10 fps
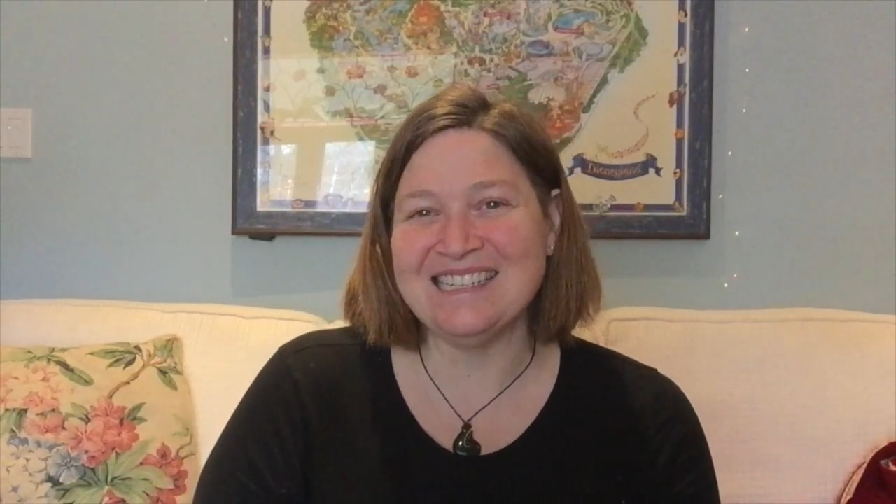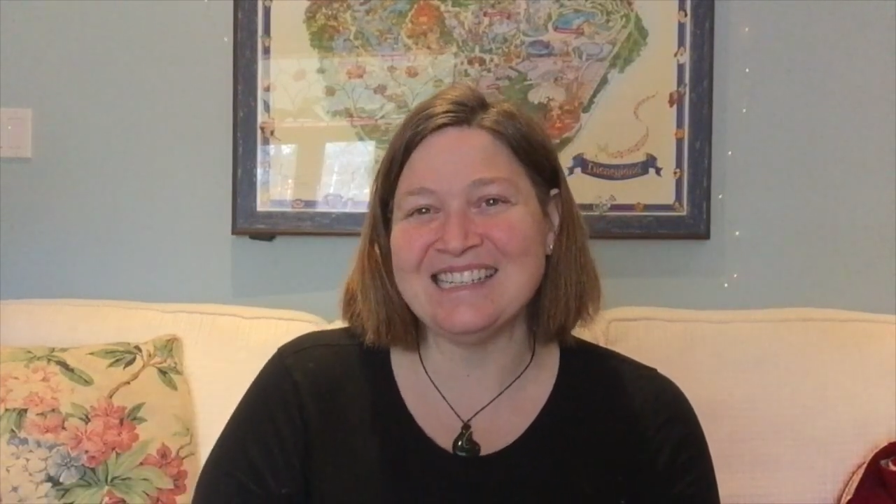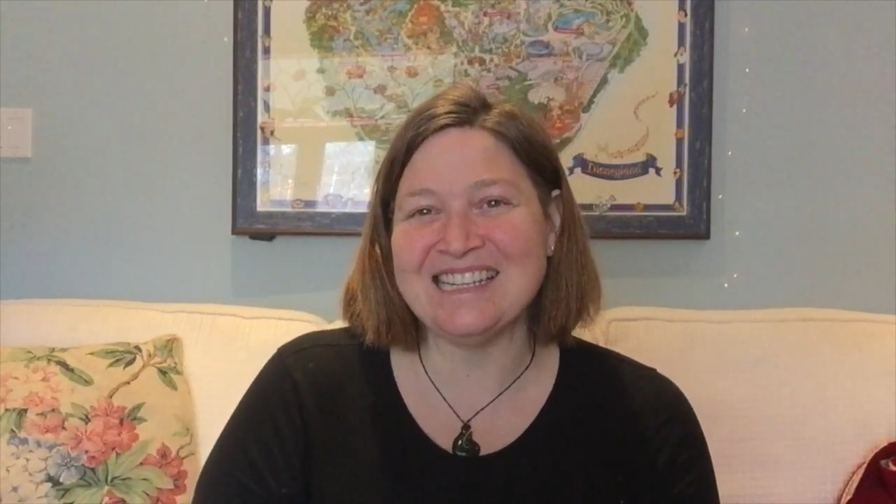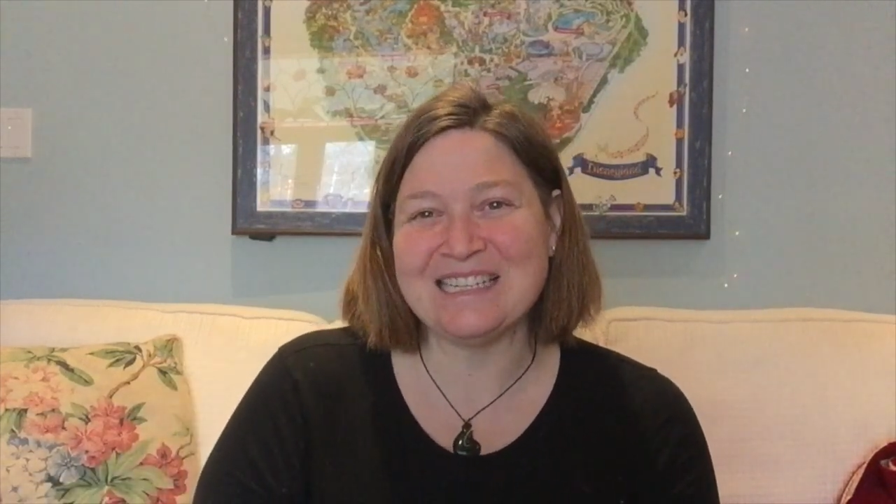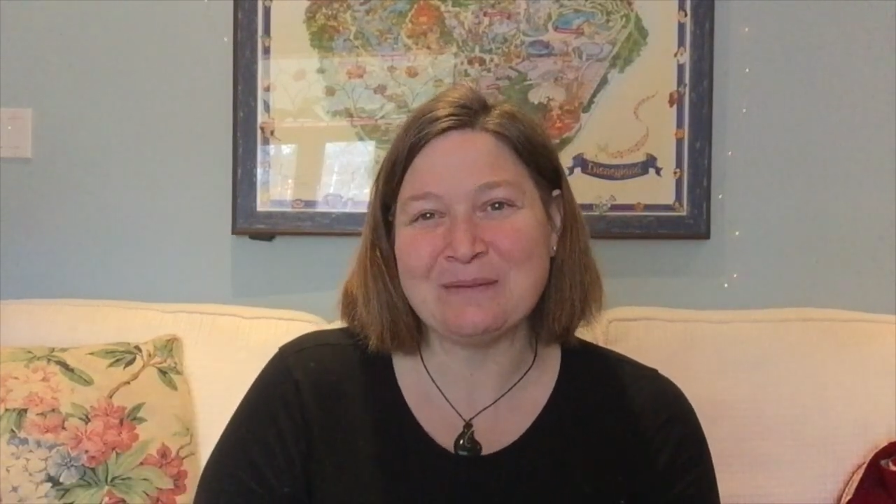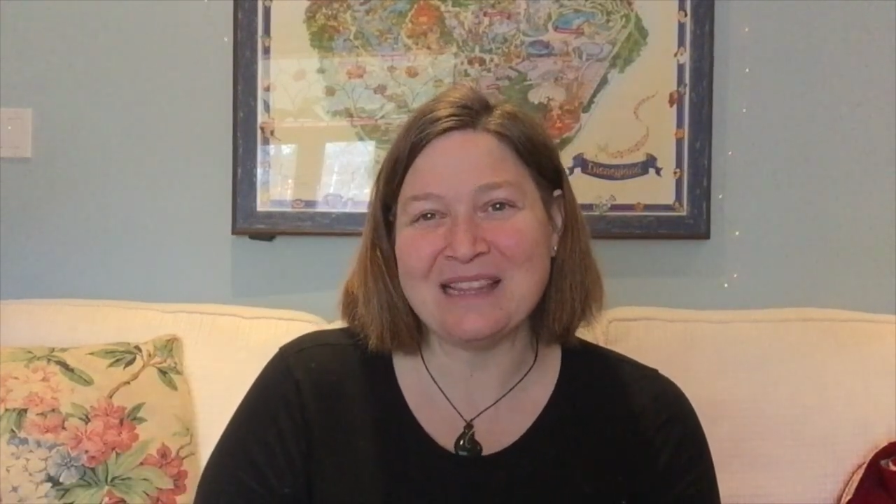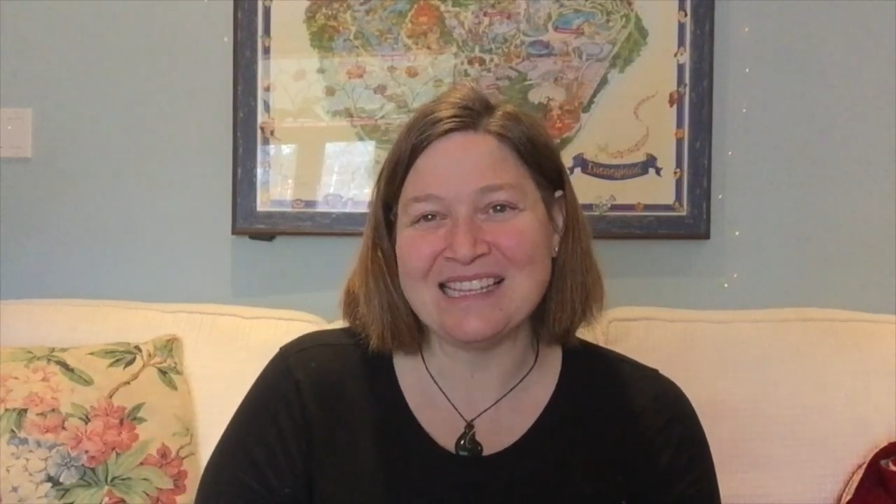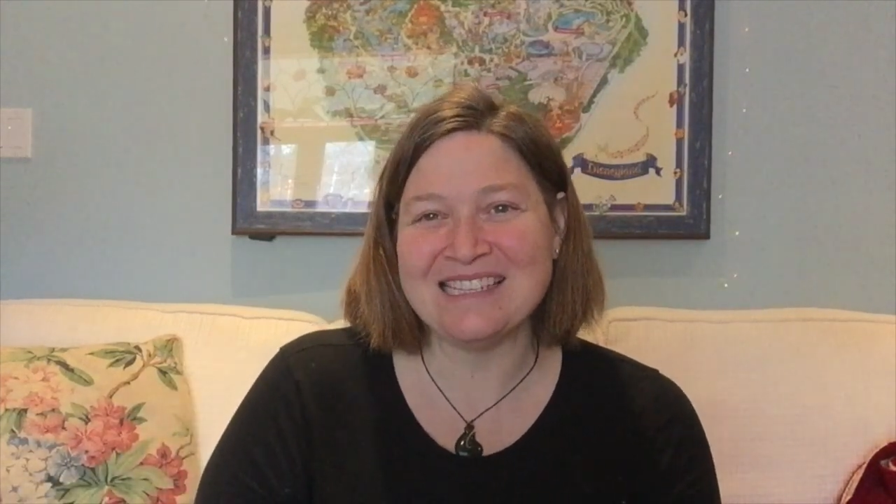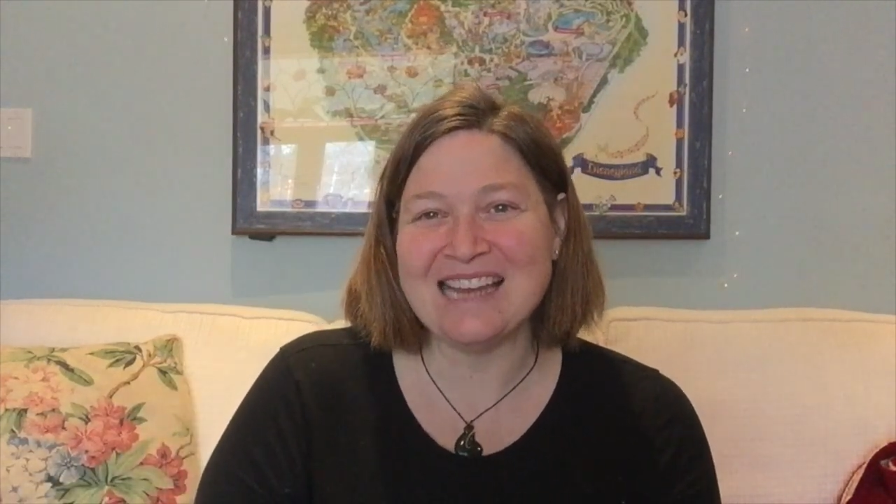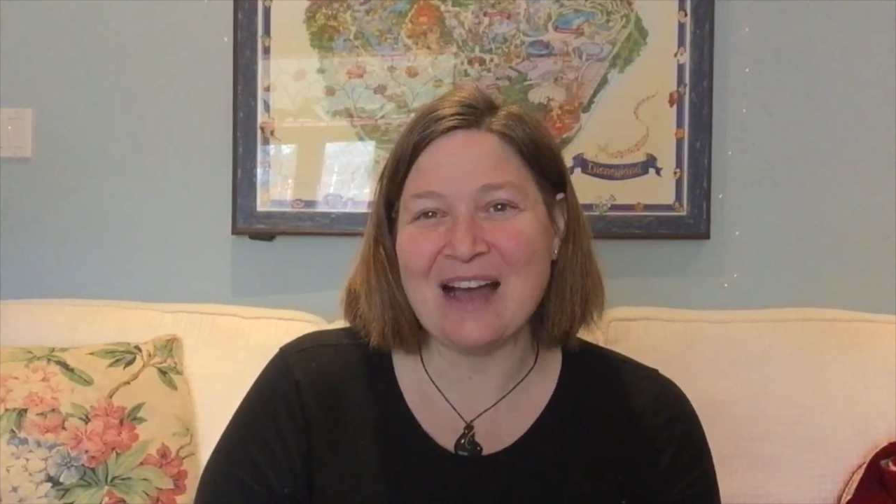sits with
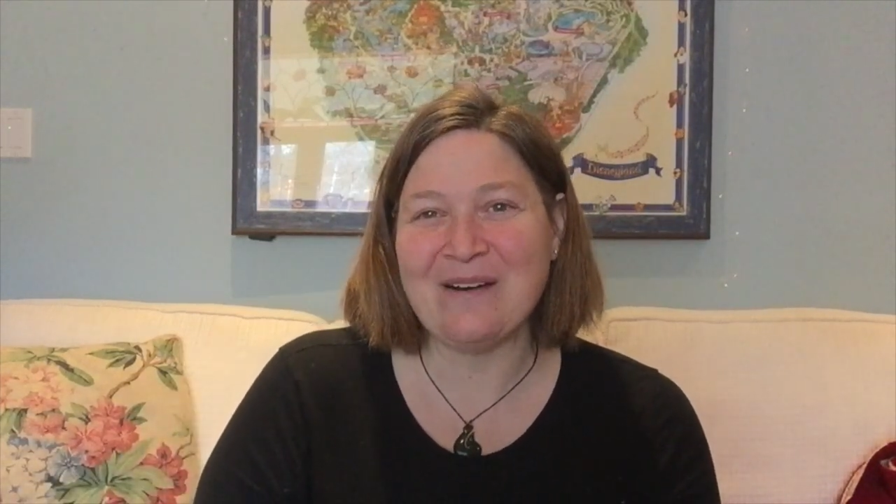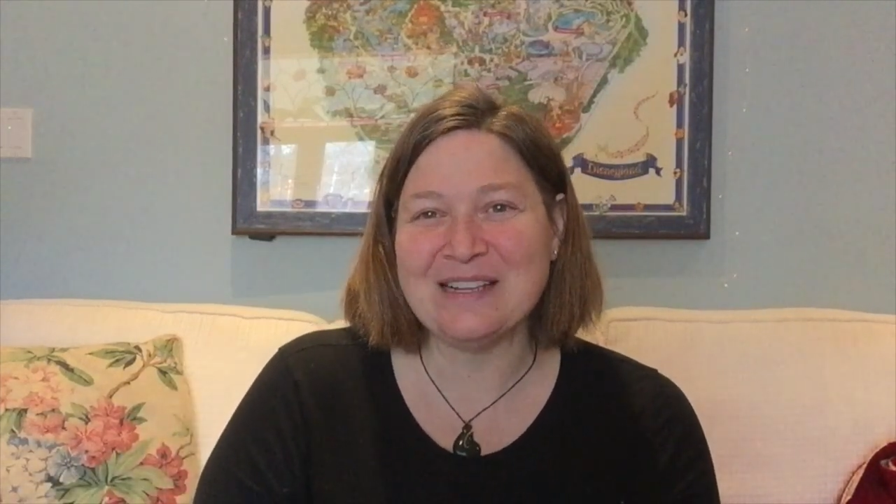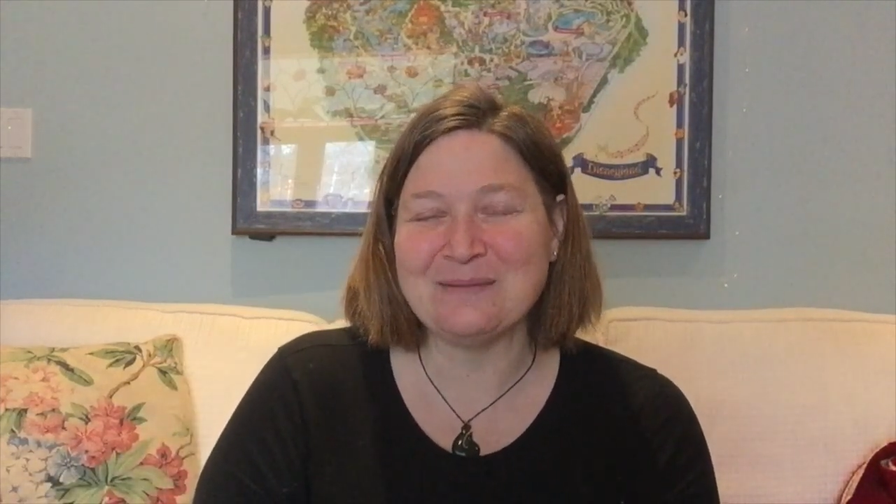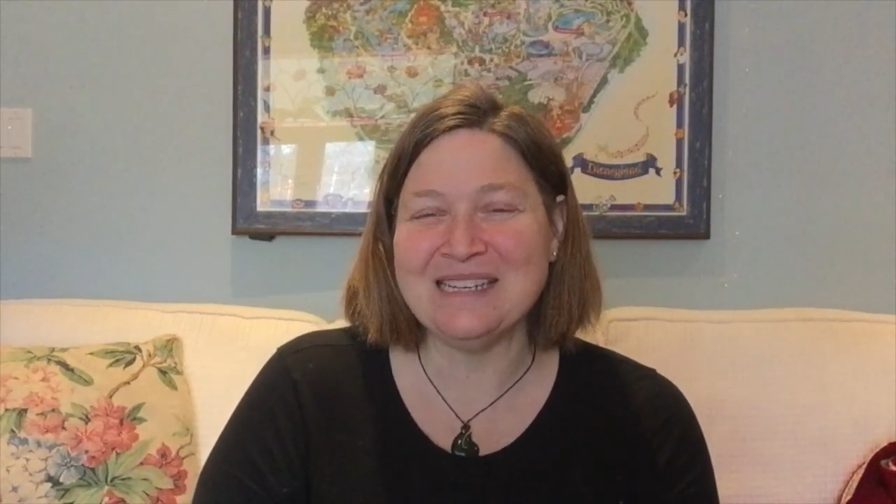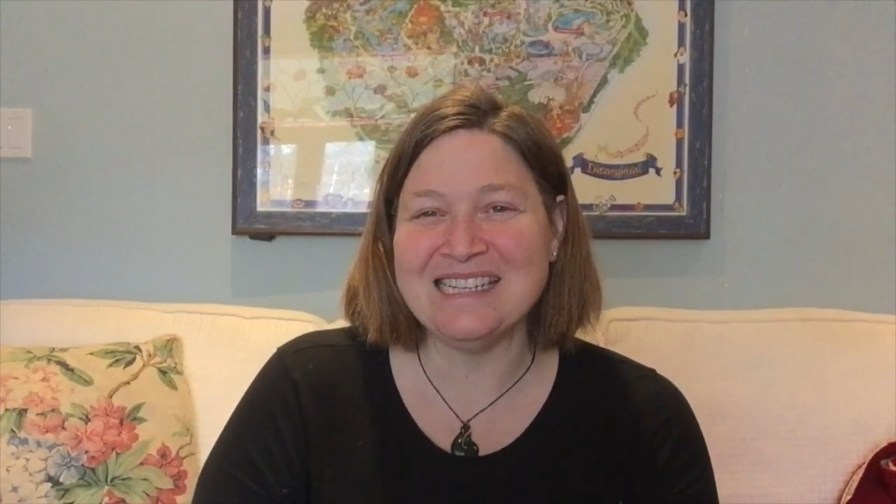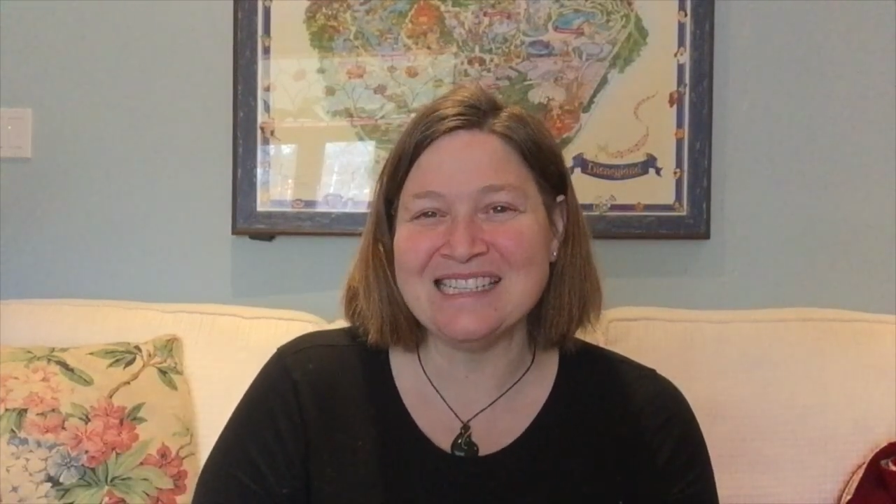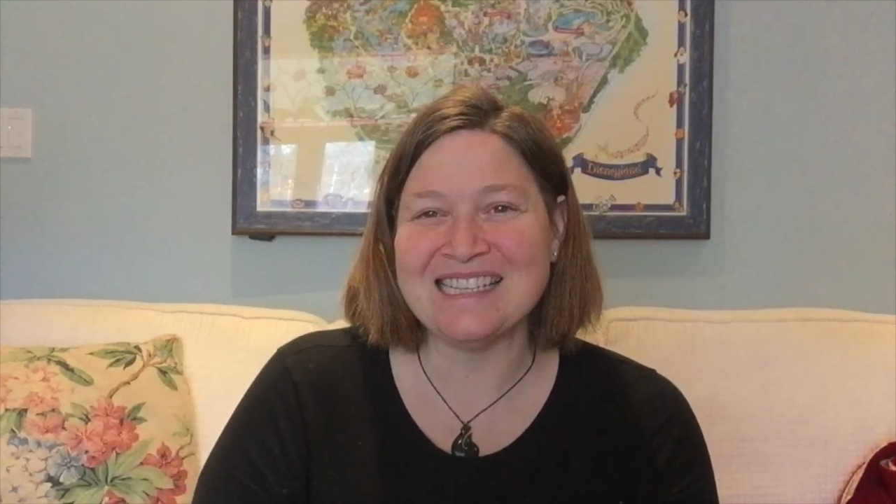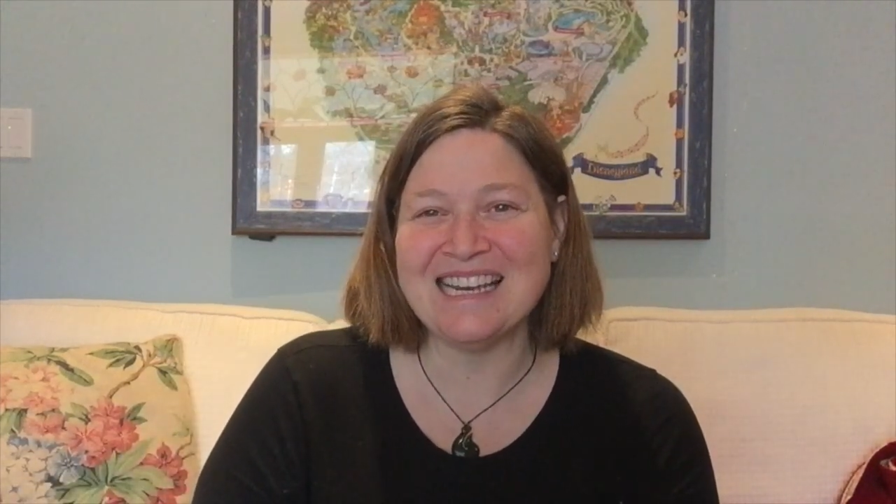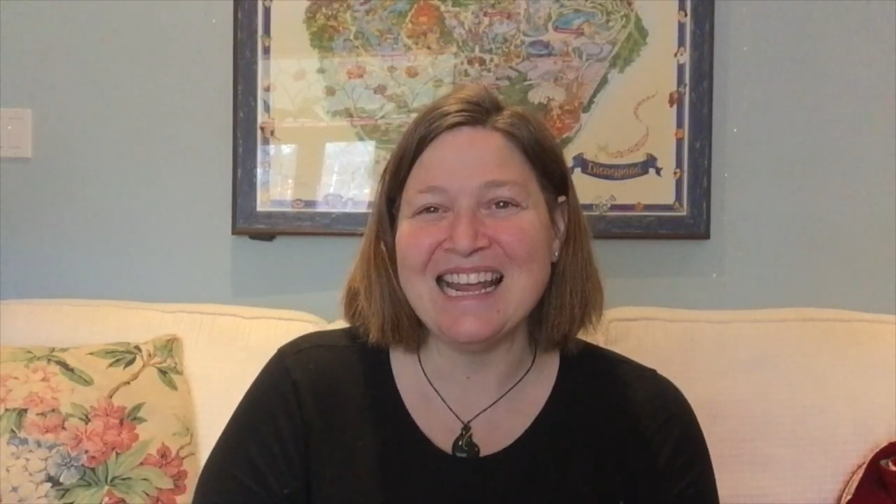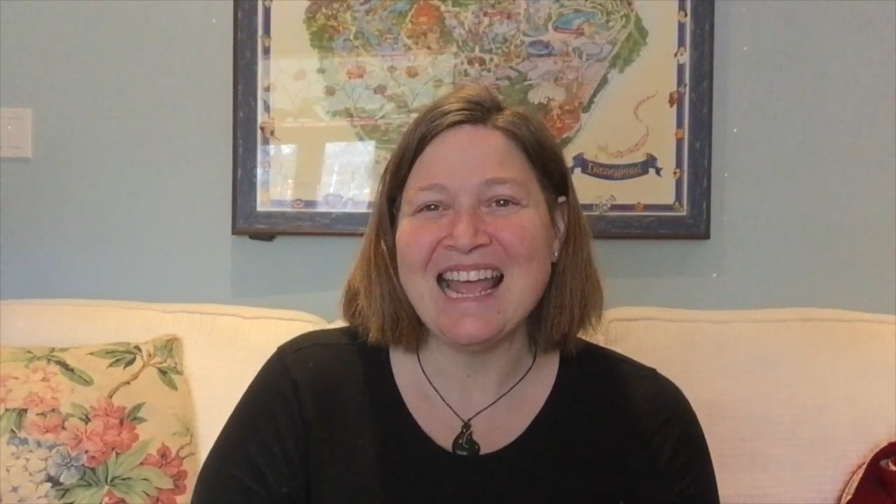us now as we
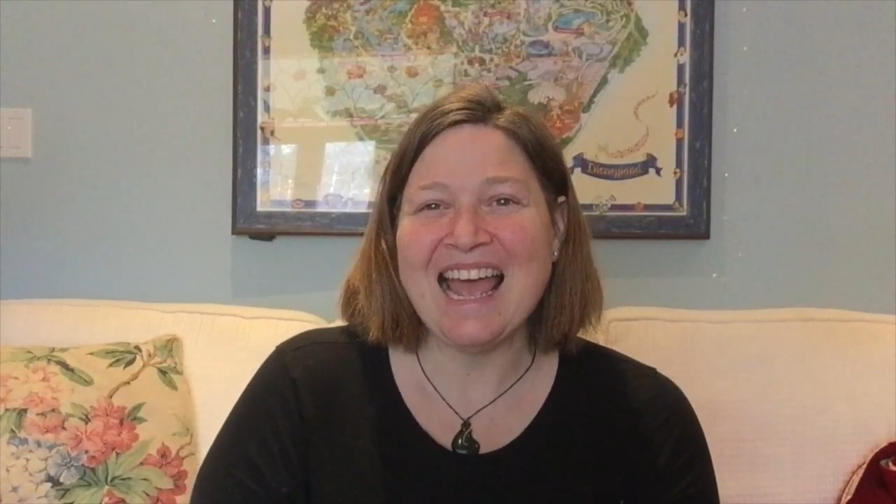listen.